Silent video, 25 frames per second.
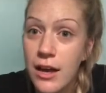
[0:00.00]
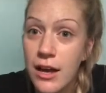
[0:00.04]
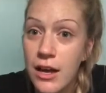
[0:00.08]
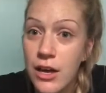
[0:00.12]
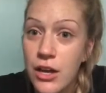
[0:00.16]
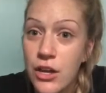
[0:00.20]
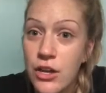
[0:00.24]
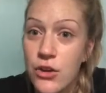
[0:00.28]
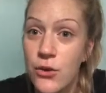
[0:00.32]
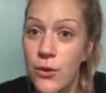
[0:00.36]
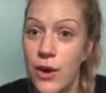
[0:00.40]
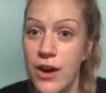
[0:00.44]

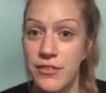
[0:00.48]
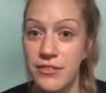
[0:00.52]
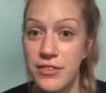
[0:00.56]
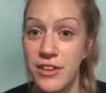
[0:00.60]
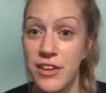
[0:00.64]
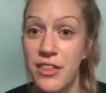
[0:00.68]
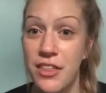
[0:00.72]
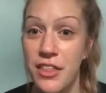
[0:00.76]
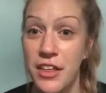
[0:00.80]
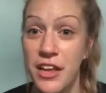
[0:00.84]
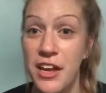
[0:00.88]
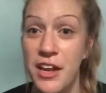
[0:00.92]
You have to
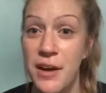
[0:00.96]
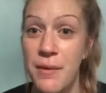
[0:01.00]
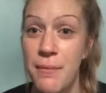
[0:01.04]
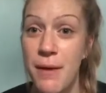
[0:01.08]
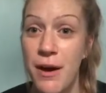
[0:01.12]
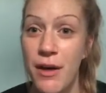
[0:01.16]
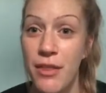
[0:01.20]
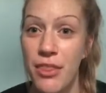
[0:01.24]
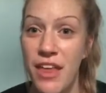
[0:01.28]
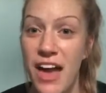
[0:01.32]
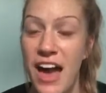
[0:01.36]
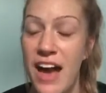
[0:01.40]
think
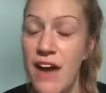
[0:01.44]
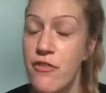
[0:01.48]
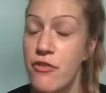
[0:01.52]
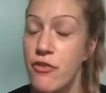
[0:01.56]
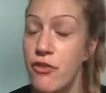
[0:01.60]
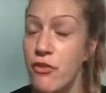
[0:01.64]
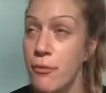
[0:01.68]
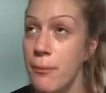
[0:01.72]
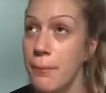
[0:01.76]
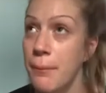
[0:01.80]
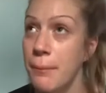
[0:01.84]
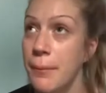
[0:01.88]
about that.
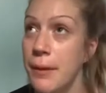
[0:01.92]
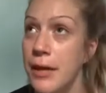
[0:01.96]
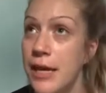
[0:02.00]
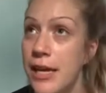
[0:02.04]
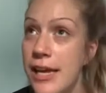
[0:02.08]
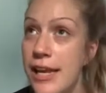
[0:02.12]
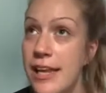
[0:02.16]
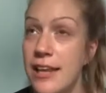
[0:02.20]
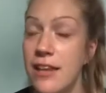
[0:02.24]
For me,